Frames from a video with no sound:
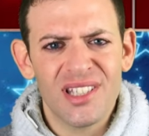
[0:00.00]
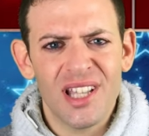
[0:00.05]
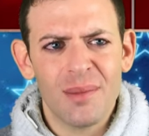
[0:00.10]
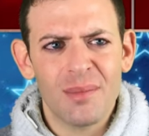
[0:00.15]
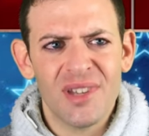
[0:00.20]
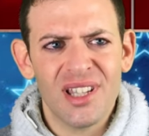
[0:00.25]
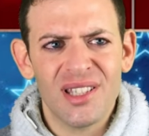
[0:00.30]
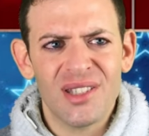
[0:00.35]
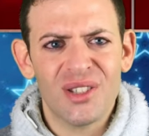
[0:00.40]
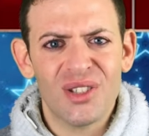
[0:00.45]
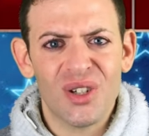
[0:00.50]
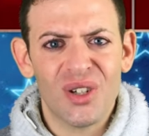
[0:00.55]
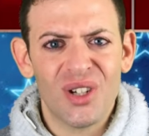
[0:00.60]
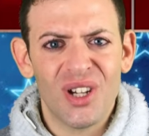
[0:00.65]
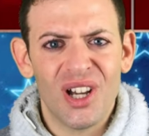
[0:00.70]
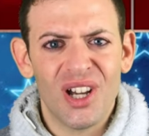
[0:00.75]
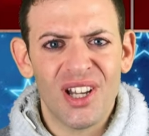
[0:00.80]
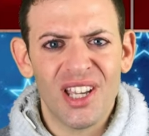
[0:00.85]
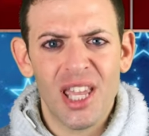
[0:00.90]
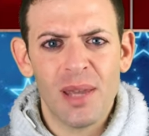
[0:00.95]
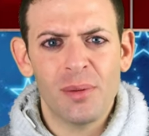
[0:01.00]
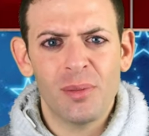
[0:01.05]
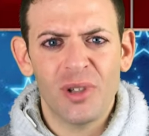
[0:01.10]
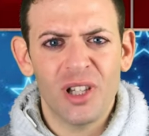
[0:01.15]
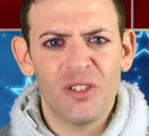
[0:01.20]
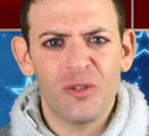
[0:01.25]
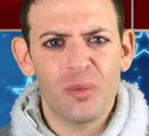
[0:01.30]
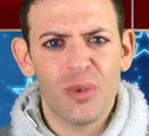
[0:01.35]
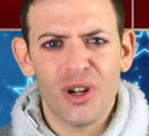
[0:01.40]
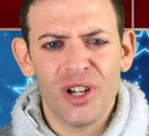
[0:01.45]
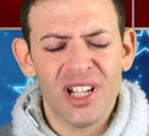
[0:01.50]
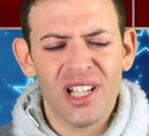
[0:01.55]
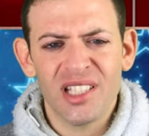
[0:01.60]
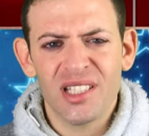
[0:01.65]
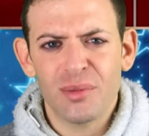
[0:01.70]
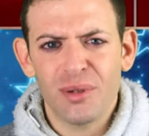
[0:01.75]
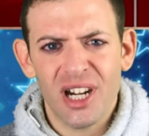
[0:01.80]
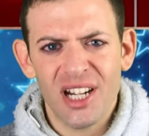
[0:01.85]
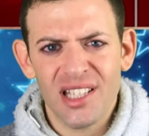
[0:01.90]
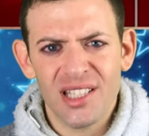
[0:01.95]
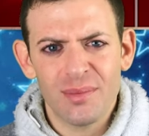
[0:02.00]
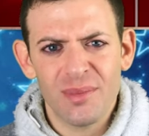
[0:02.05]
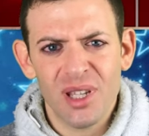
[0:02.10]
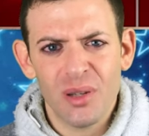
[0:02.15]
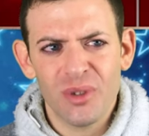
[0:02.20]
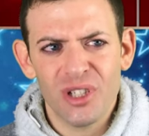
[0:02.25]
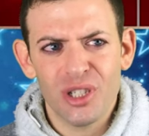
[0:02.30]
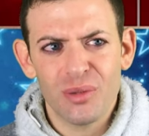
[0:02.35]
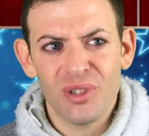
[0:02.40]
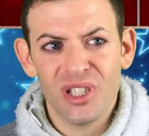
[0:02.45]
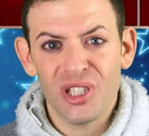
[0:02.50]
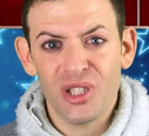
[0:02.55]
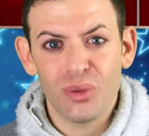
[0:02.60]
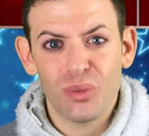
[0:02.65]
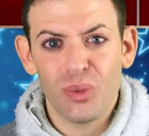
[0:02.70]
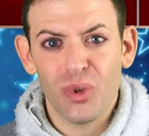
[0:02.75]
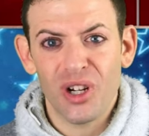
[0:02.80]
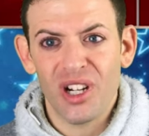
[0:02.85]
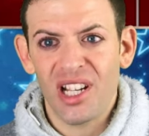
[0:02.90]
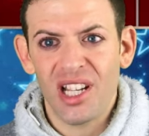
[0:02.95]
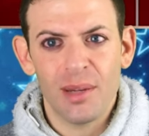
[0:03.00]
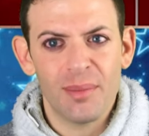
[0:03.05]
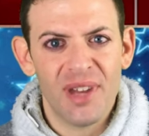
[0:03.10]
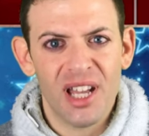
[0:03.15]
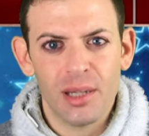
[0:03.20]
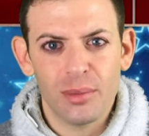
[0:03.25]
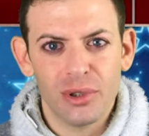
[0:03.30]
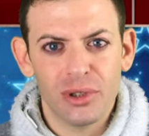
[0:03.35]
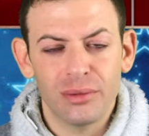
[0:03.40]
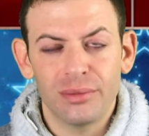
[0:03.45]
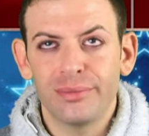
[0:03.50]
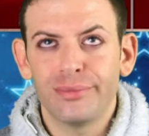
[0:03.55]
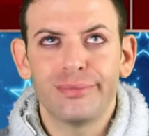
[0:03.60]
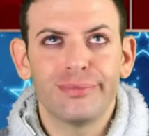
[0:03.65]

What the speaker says: That means you're not capable of burning as bright as me, which means we're incompatible.